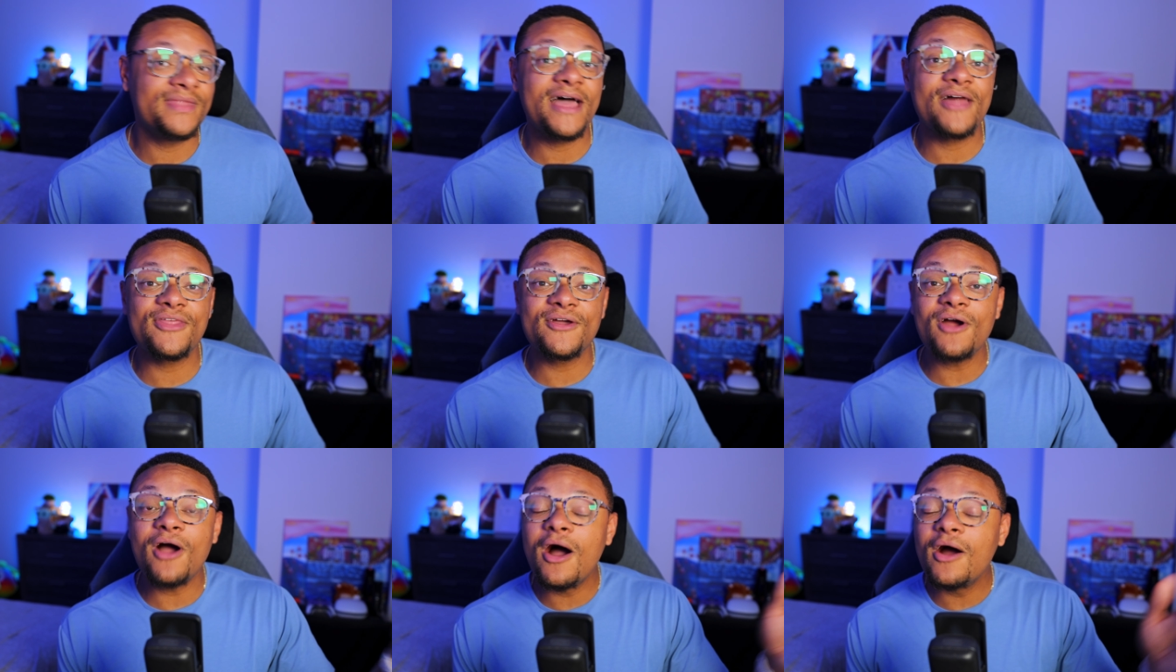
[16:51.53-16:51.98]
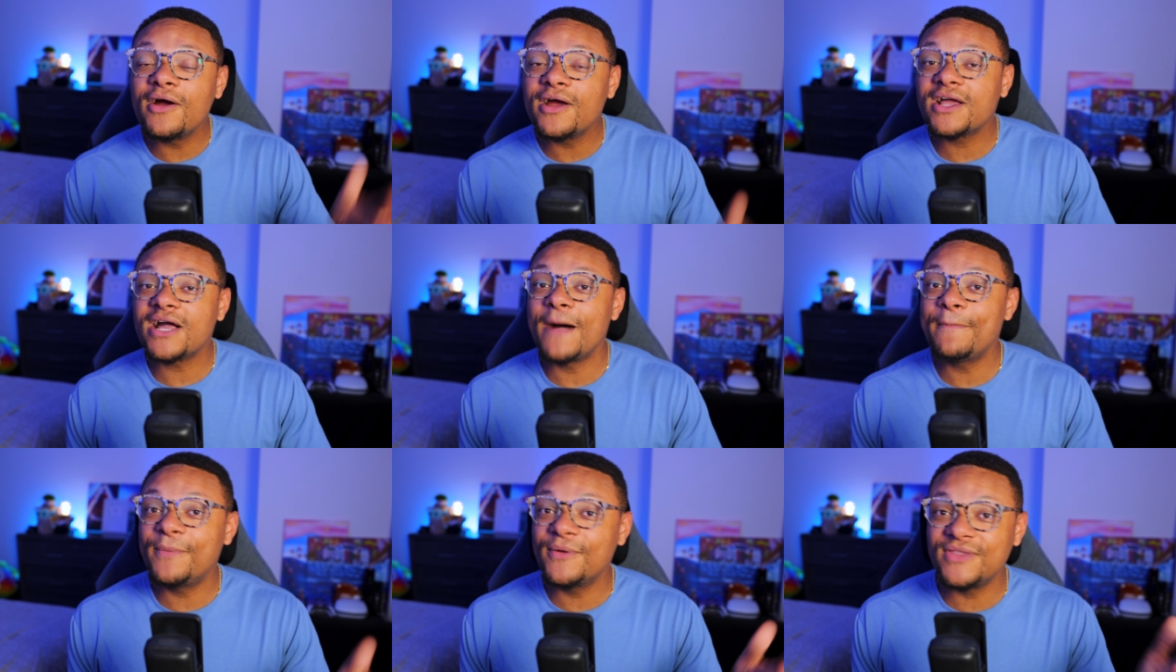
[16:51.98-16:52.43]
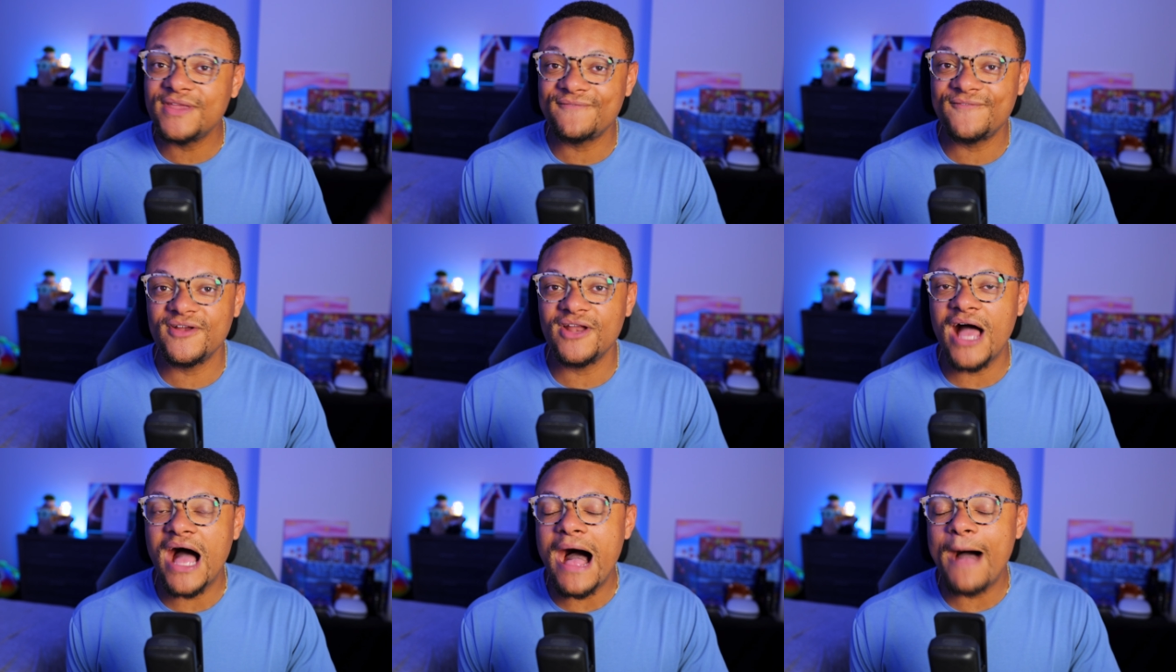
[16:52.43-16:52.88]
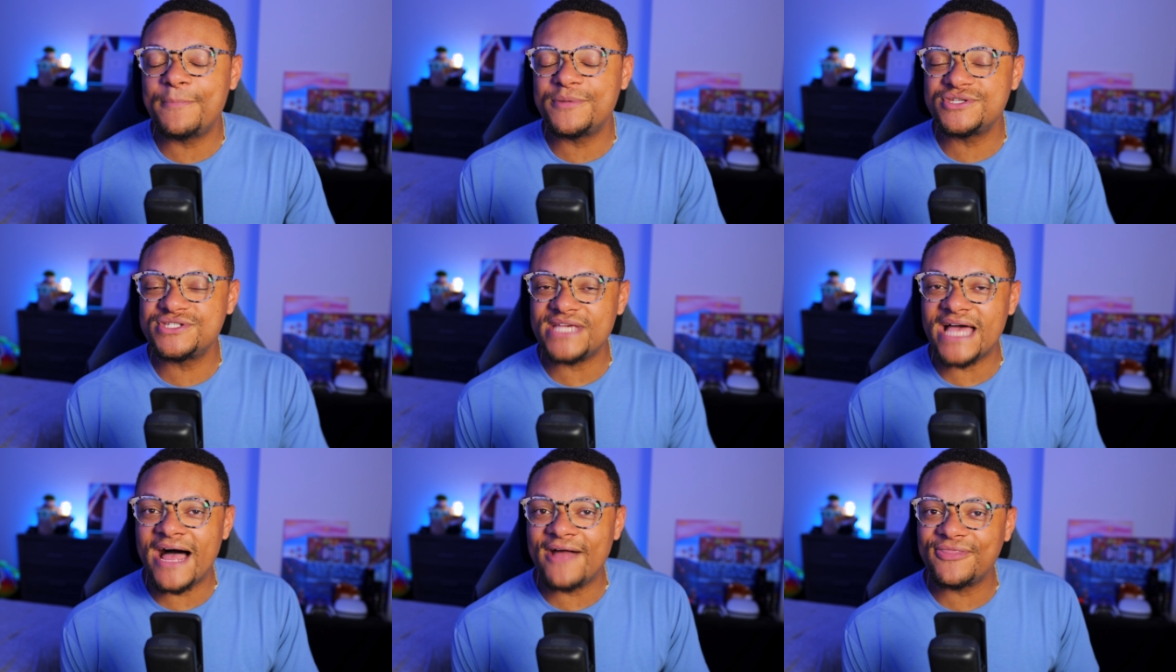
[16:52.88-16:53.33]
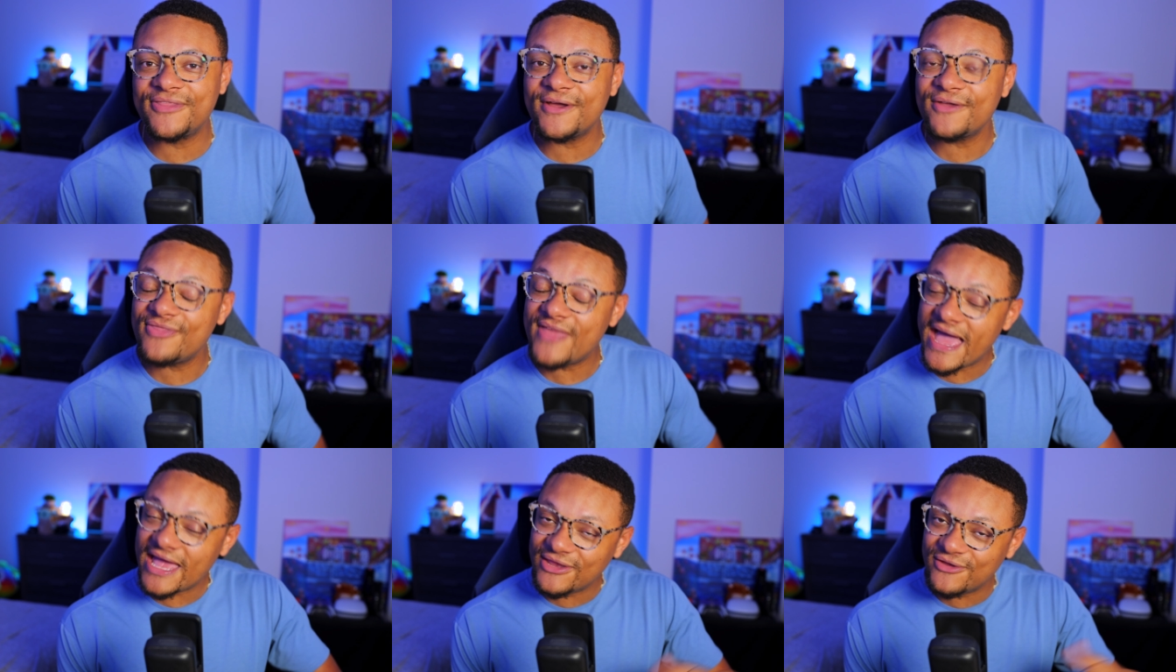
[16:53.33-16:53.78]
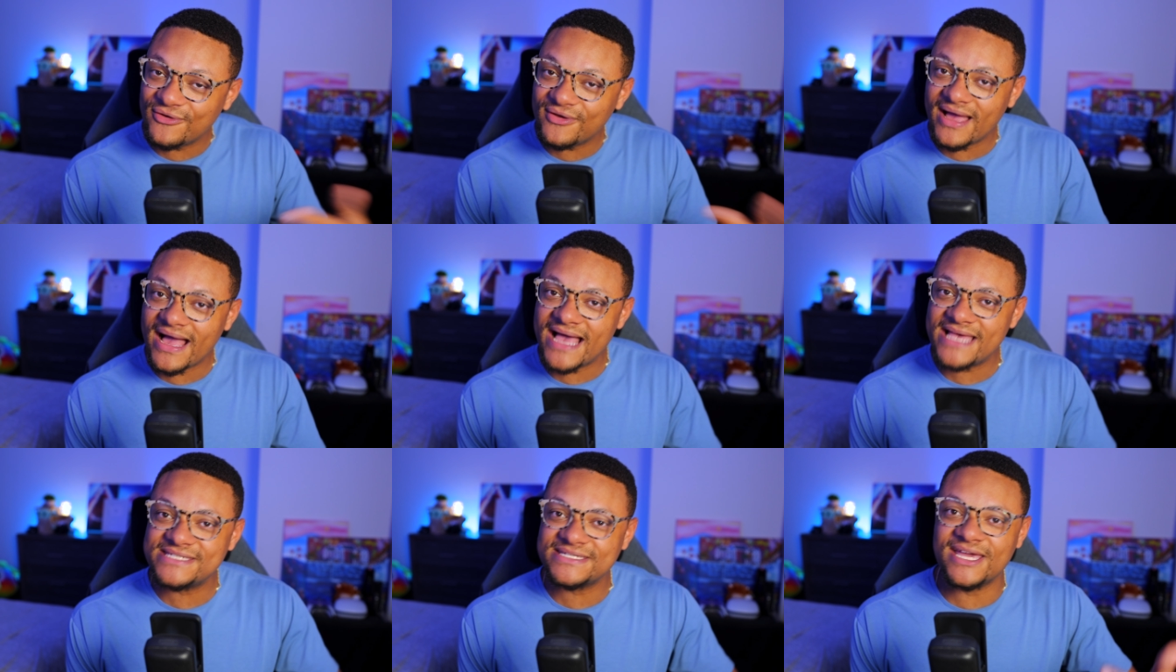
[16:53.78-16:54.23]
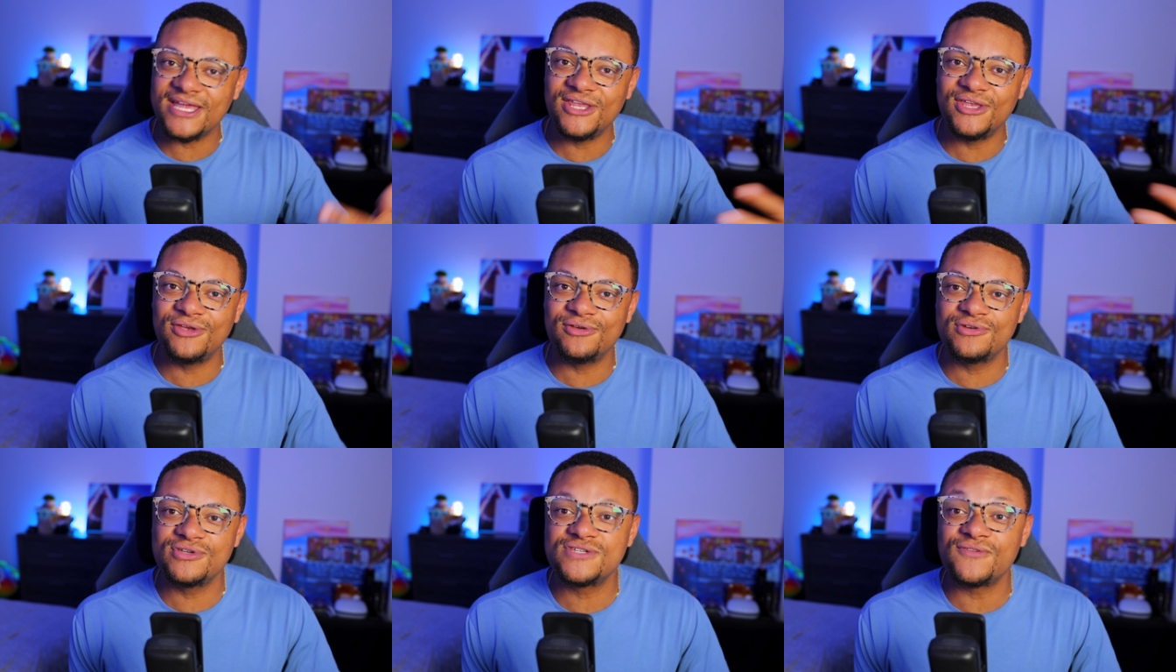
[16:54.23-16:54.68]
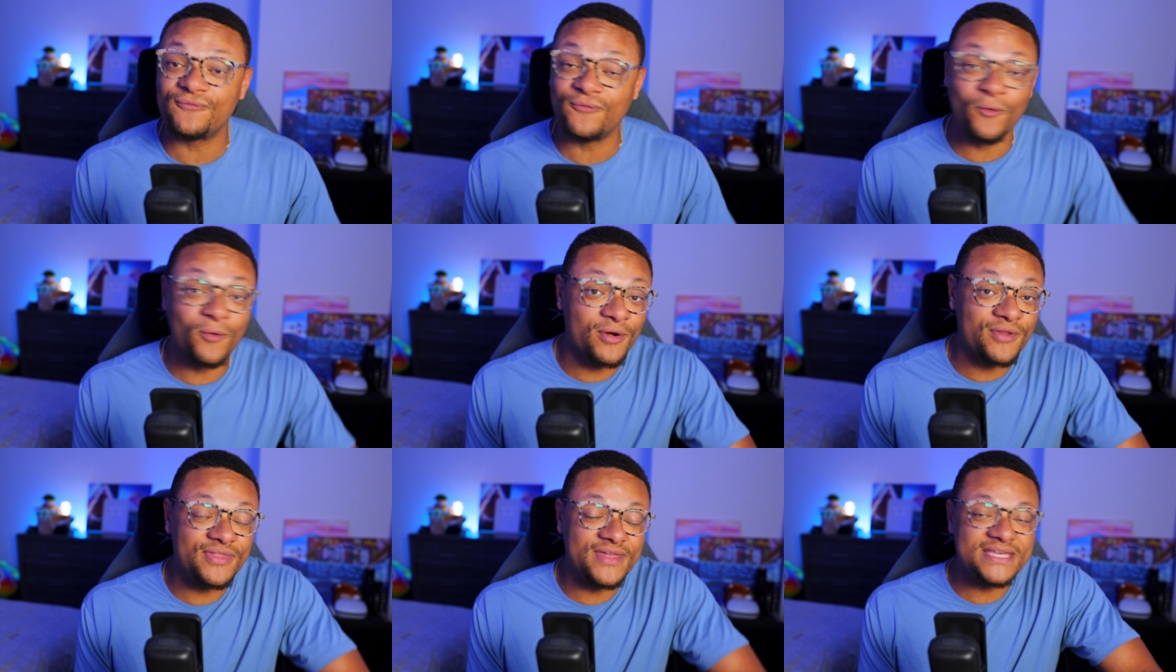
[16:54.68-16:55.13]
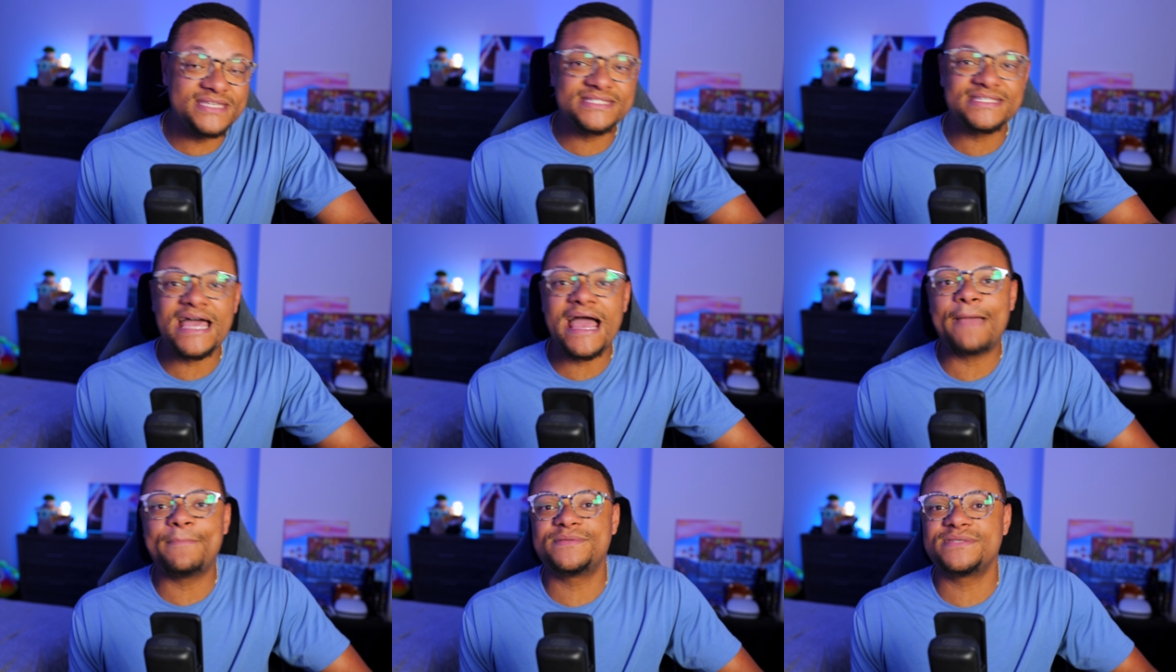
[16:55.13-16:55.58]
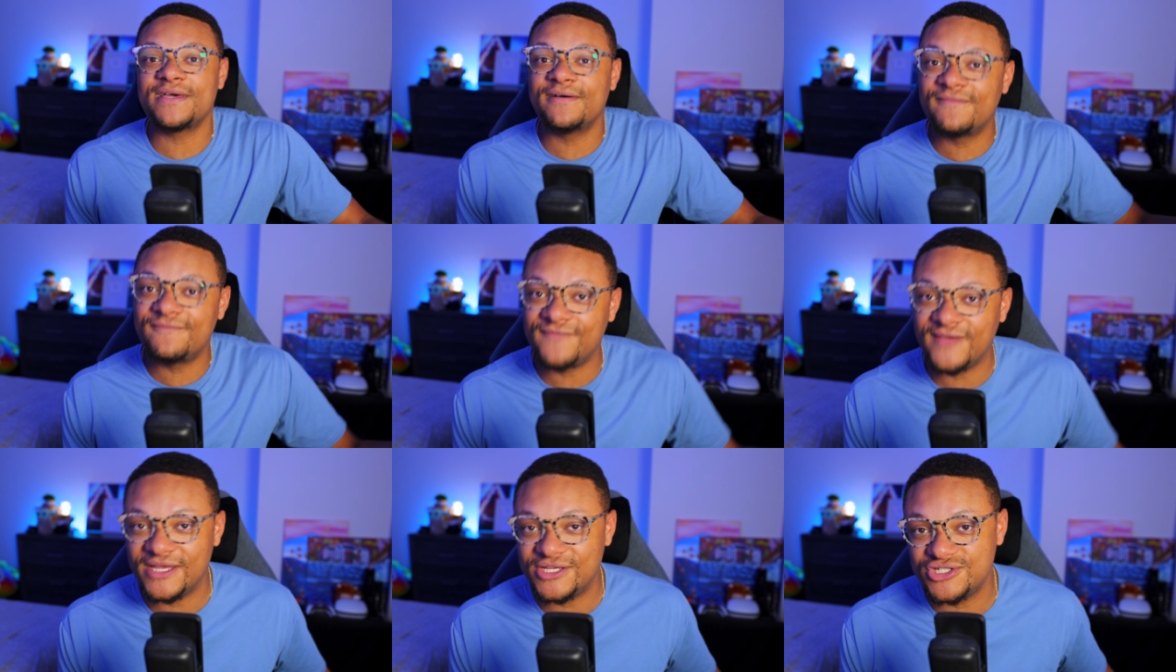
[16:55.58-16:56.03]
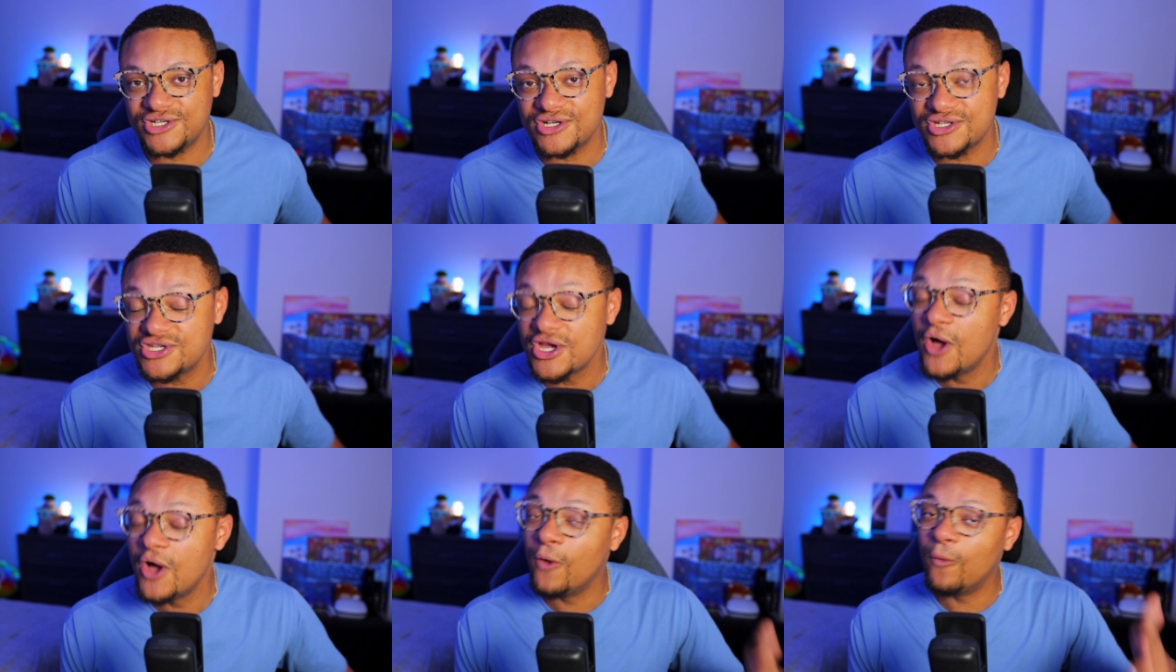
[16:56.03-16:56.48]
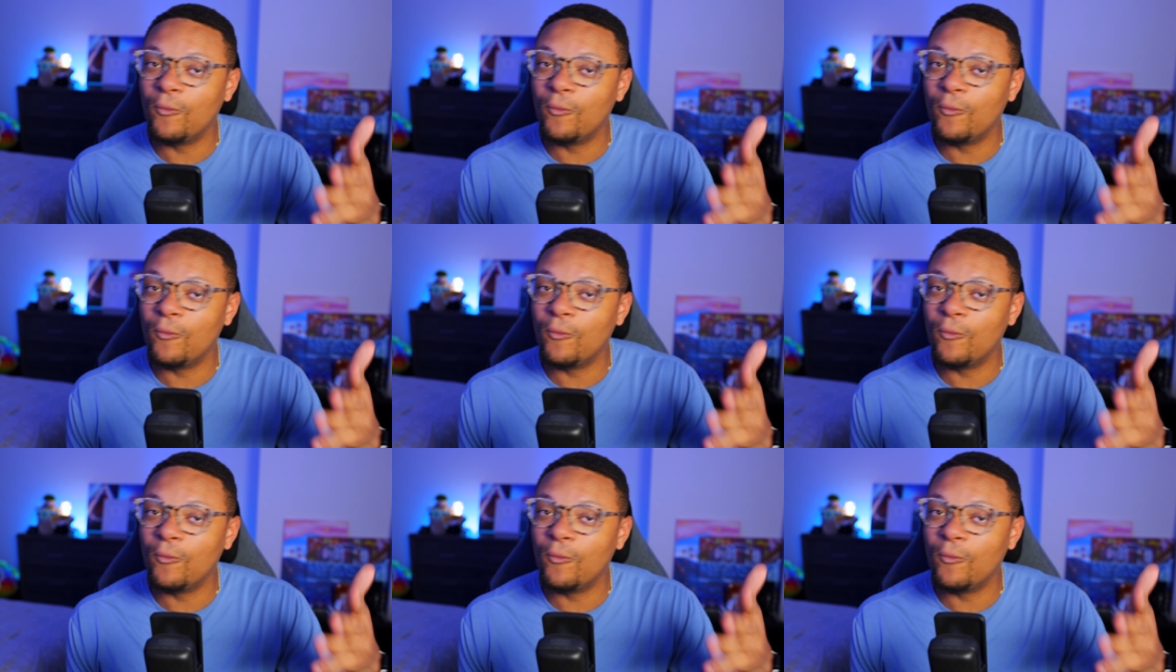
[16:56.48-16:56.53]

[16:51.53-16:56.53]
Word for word: Now, there are a couple different options out there that you guys can use for these types of features.